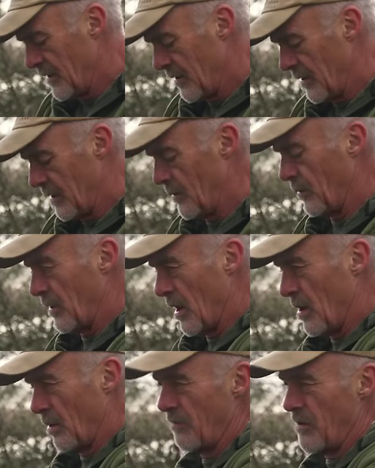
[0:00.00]
Got a little
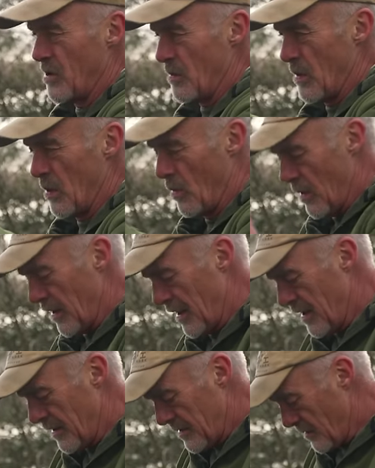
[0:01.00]
dark fish meal one
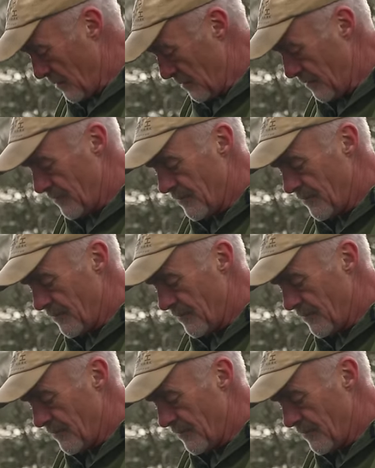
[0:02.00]
here to